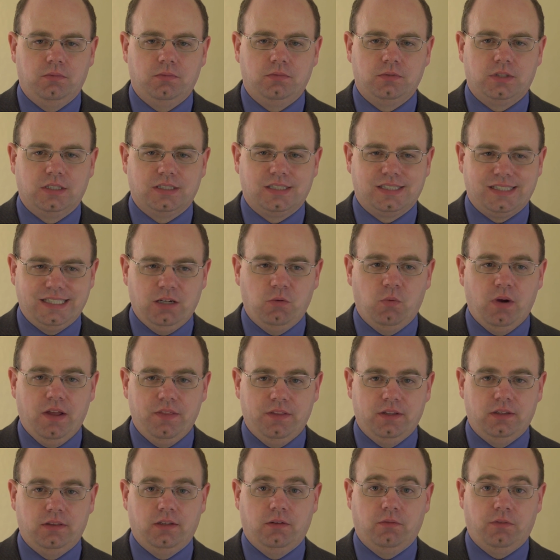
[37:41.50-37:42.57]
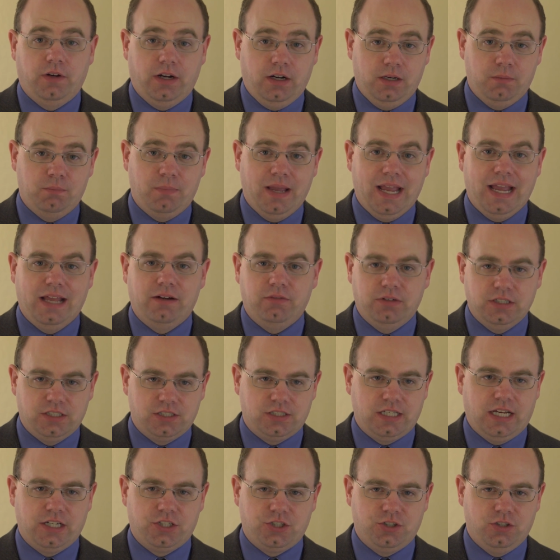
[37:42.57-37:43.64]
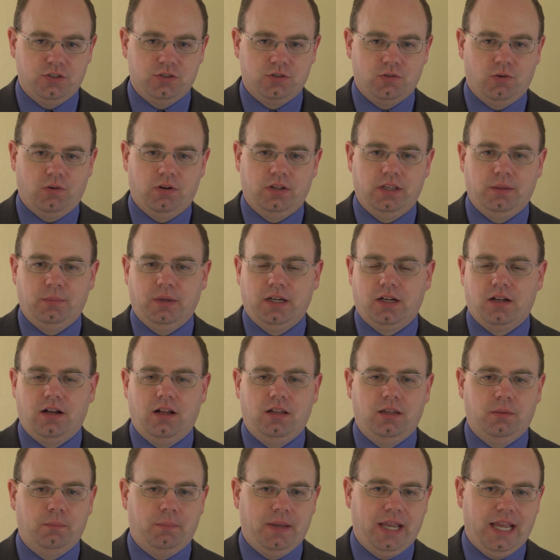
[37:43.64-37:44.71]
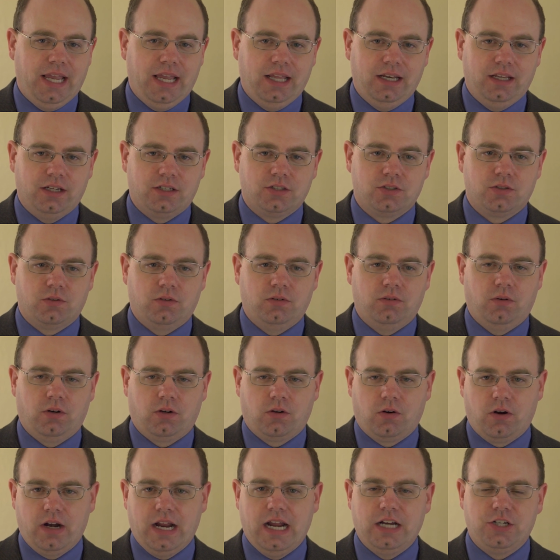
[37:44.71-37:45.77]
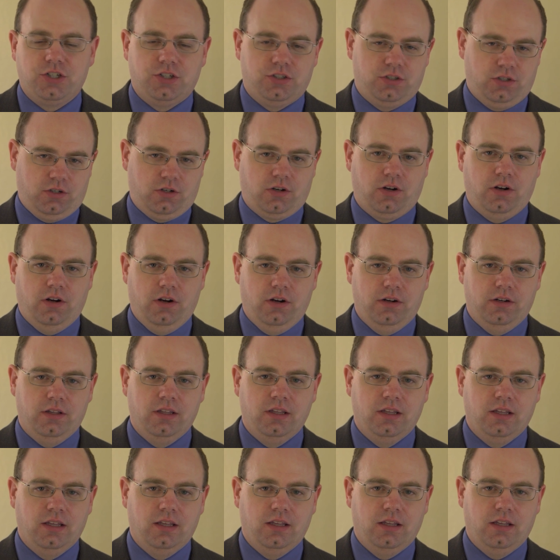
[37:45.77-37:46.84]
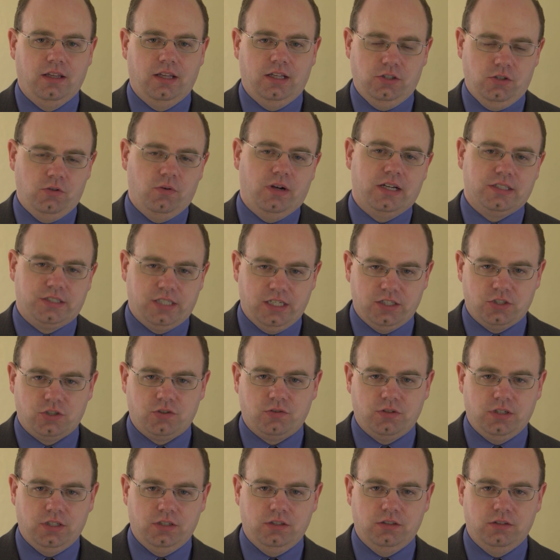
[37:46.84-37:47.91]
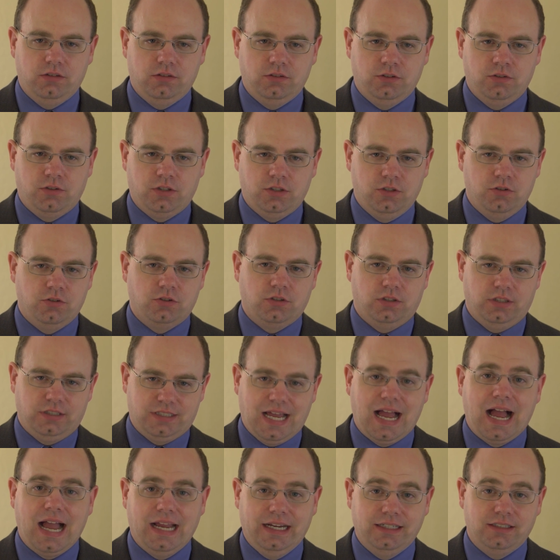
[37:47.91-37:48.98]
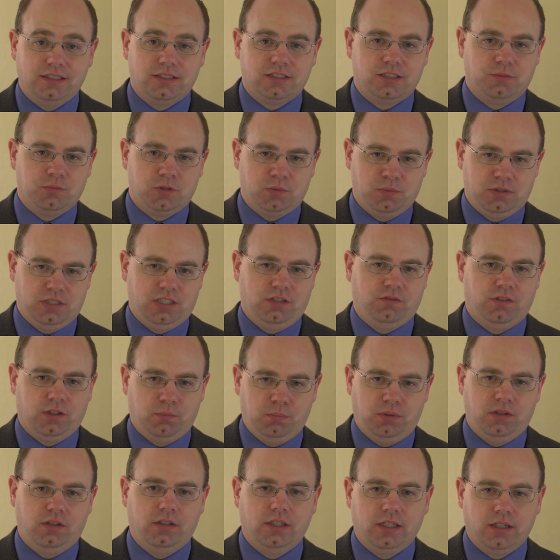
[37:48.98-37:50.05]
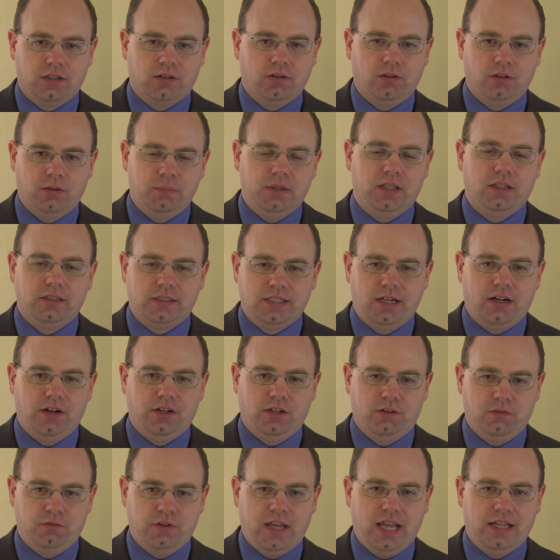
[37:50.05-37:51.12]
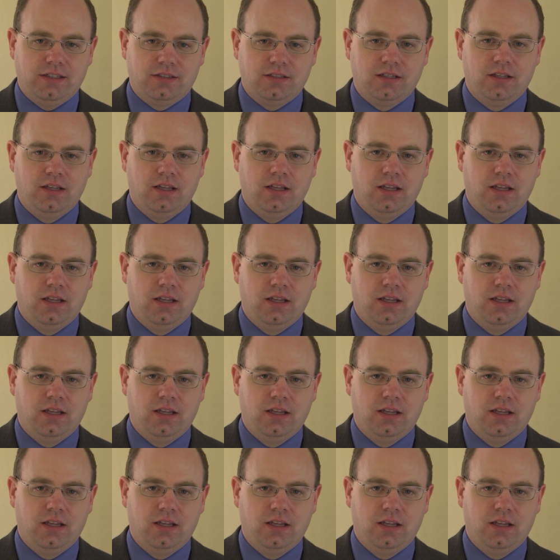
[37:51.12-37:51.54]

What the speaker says: to see when the very bad recessions, or they might call them panics or crashes, occurred in U.S. history, you can usually tie it to some specific political or military event.